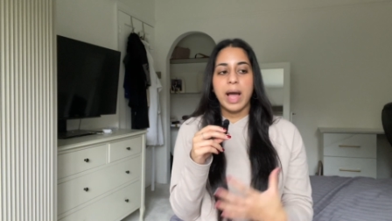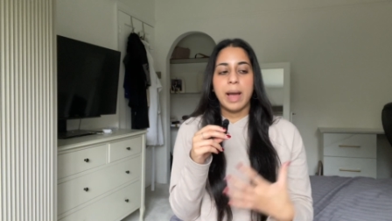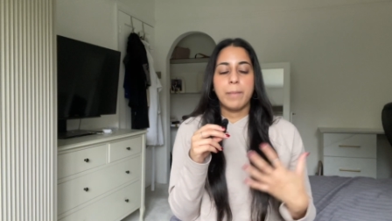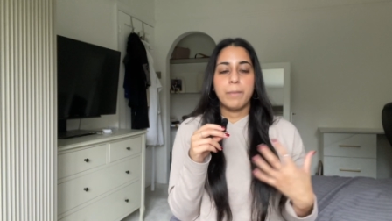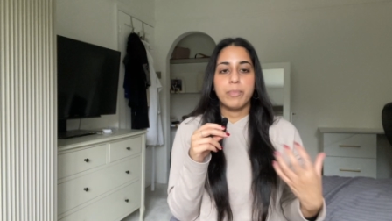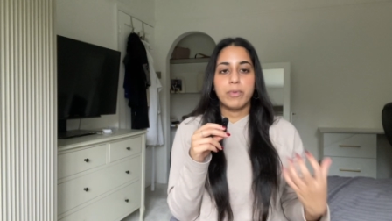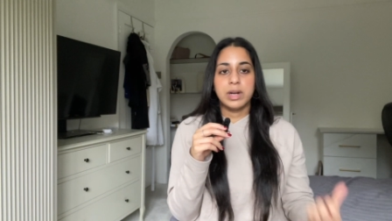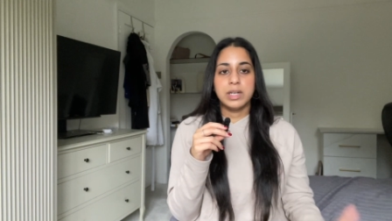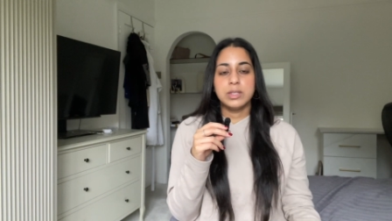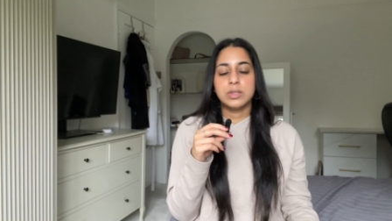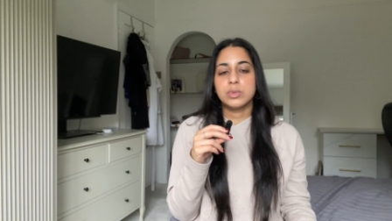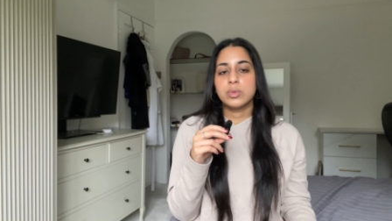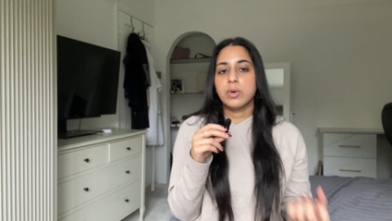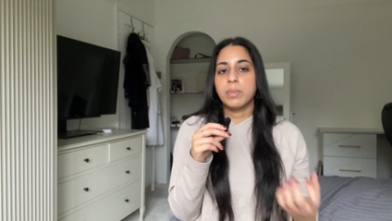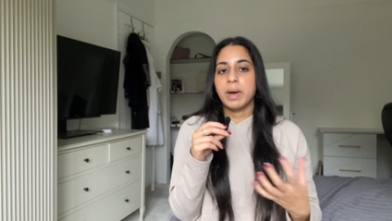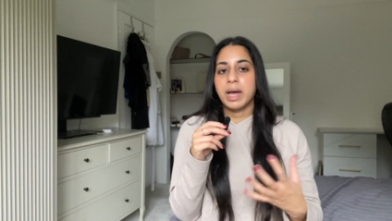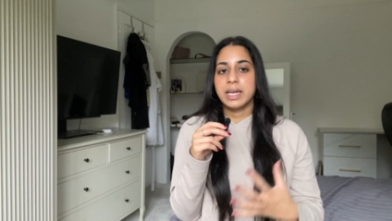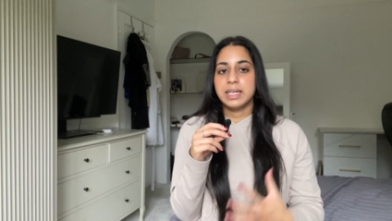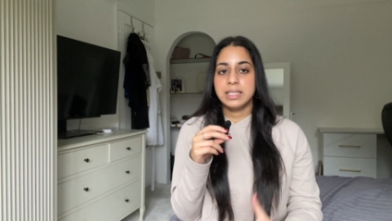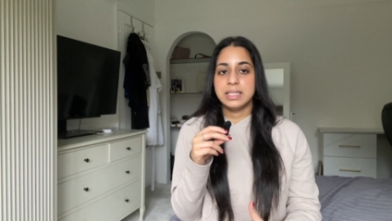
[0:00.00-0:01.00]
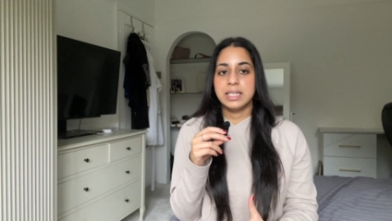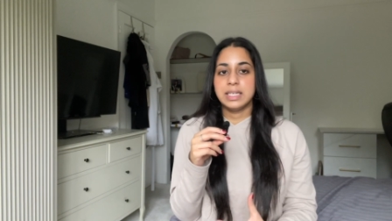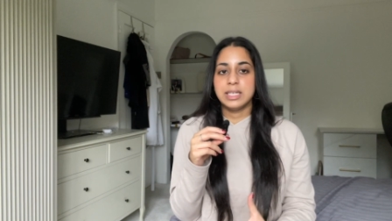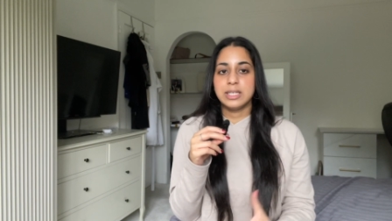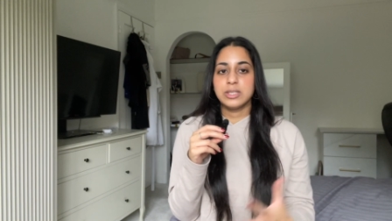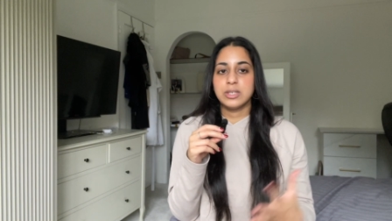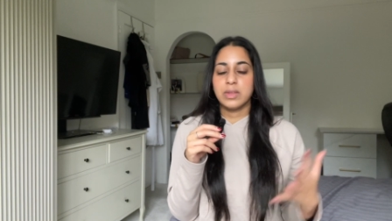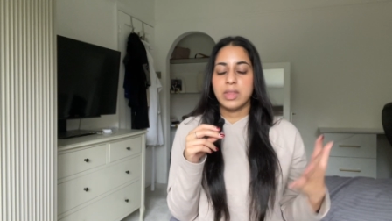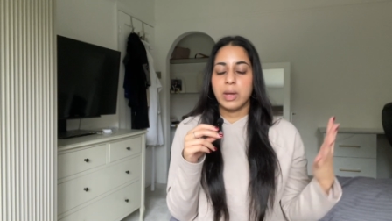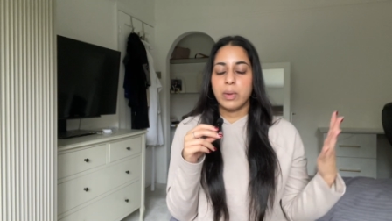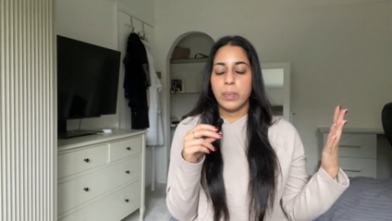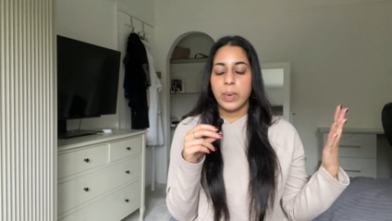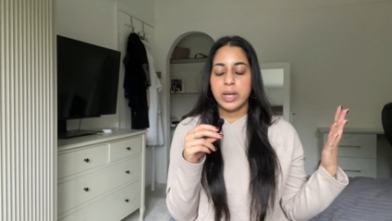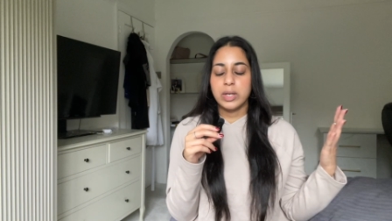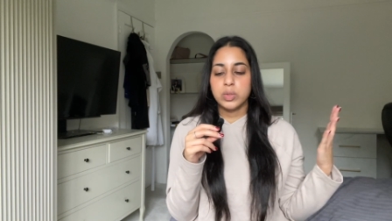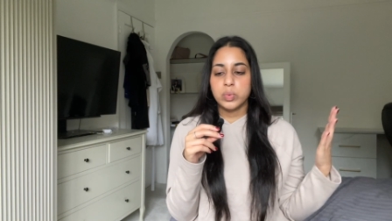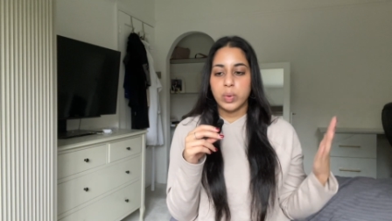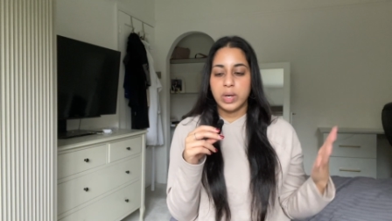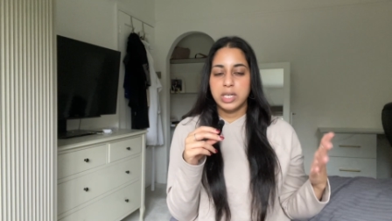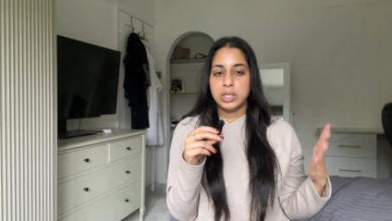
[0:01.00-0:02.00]
and brainstorm ideas so that
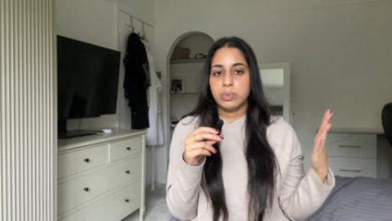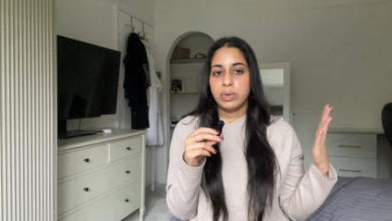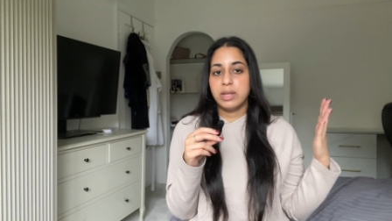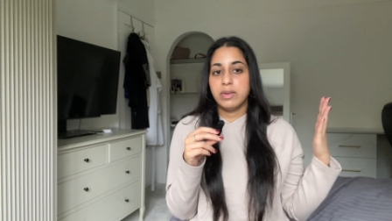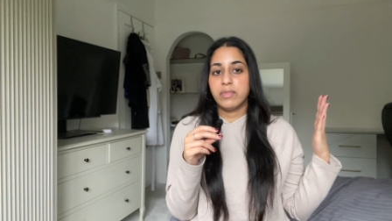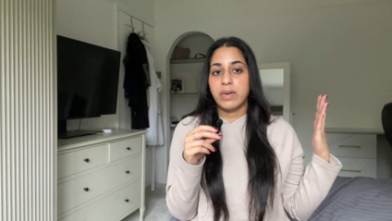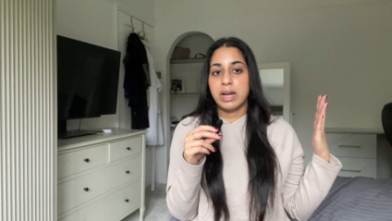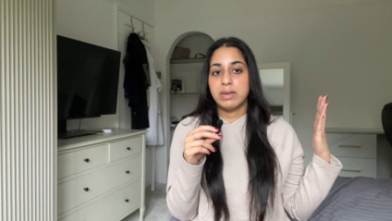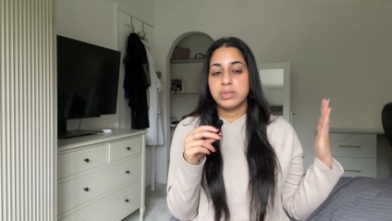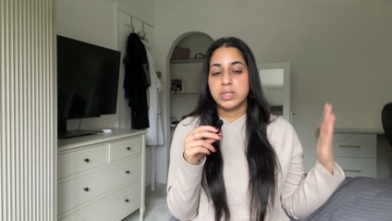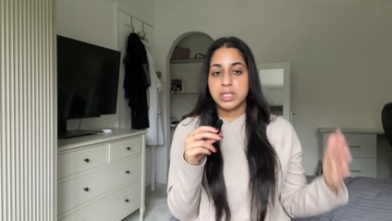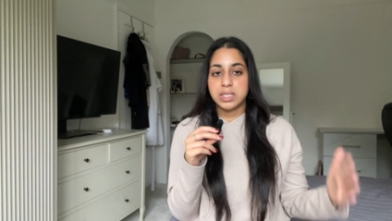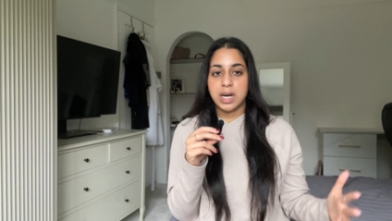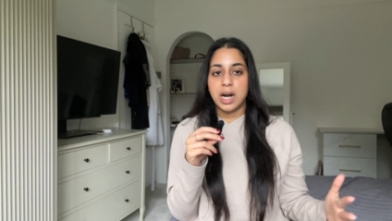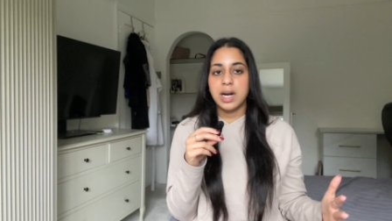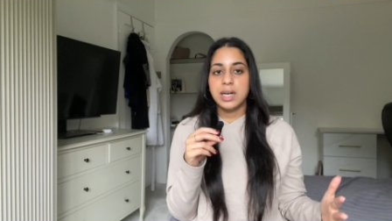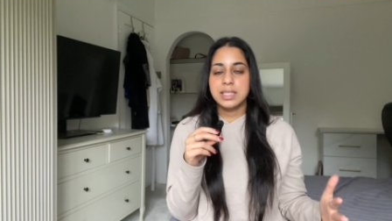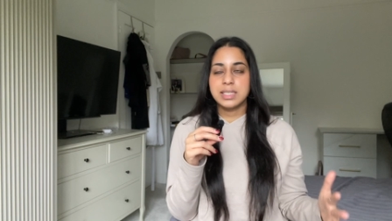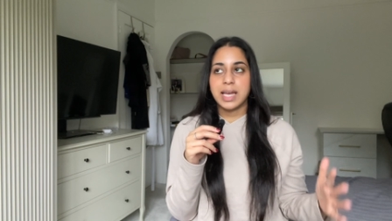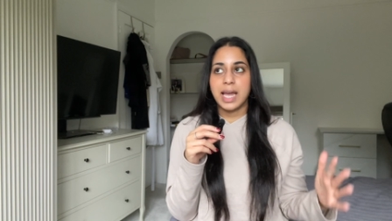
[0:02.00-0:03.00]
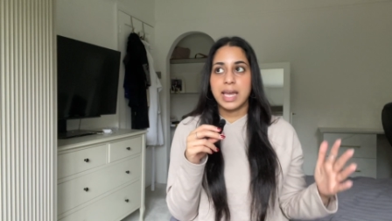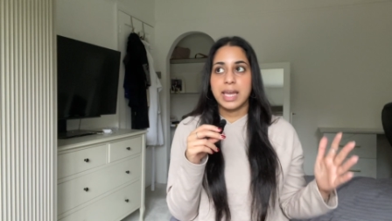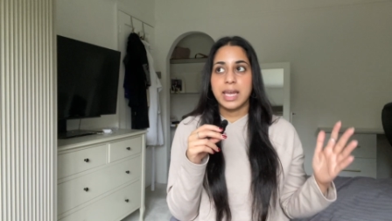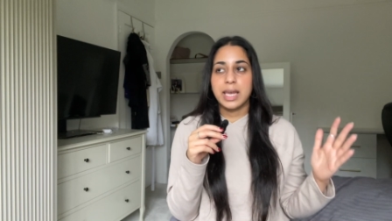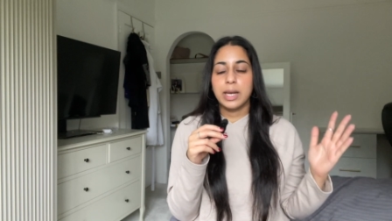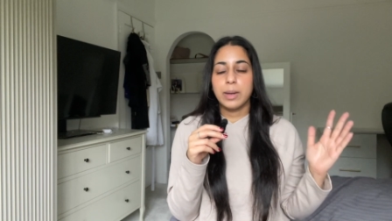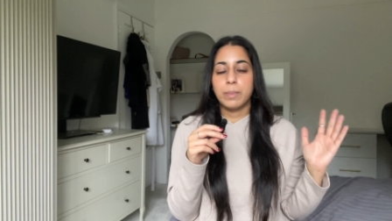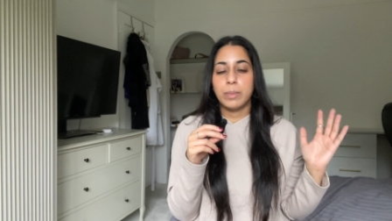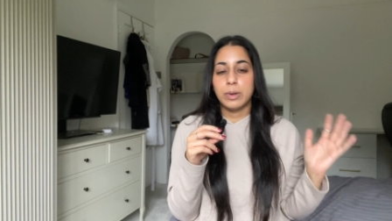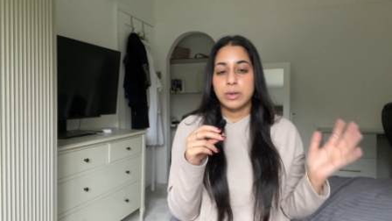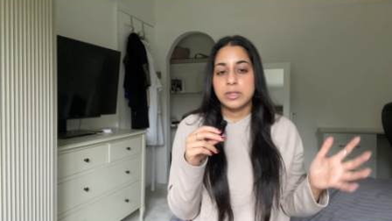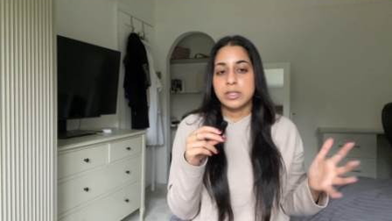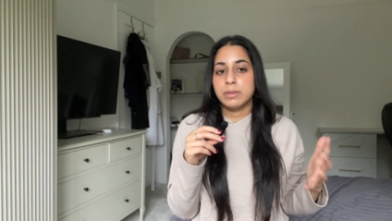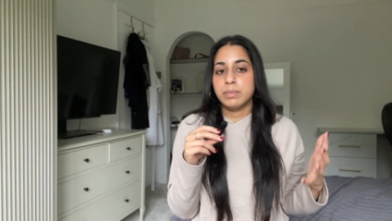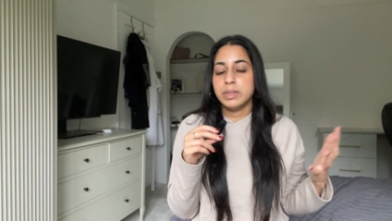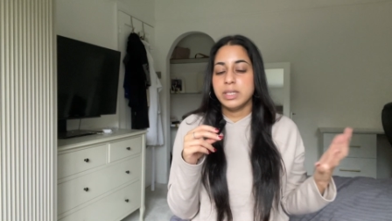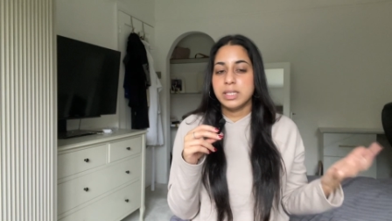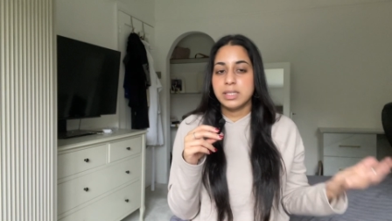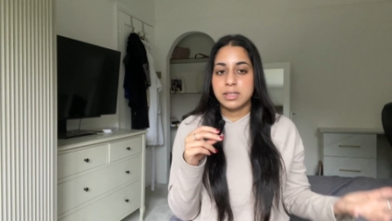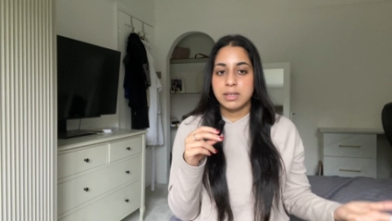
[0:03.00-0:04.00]
when 2025 starts, I can
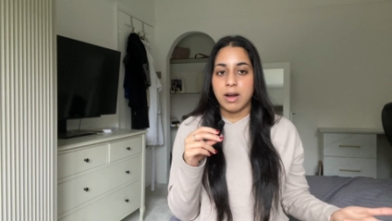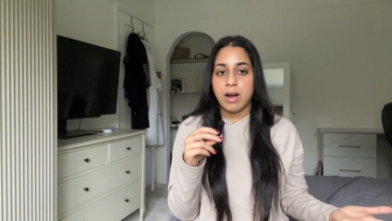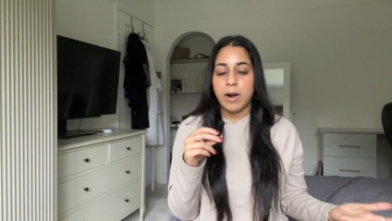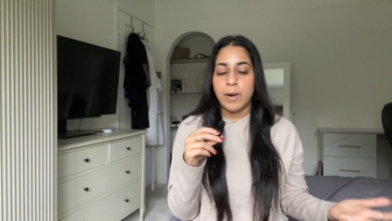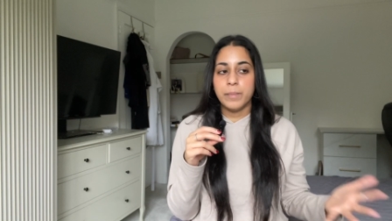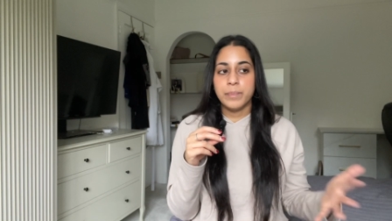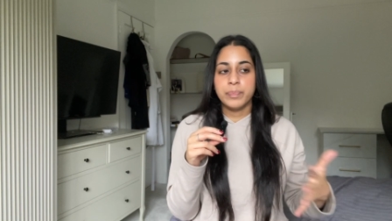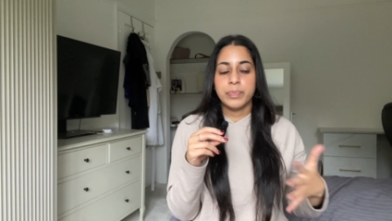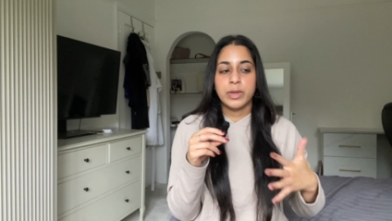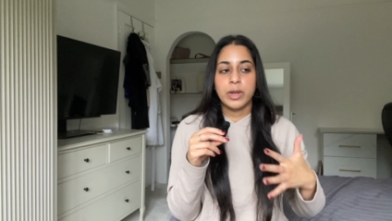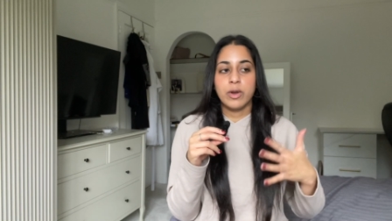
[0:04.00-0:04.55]
possibly start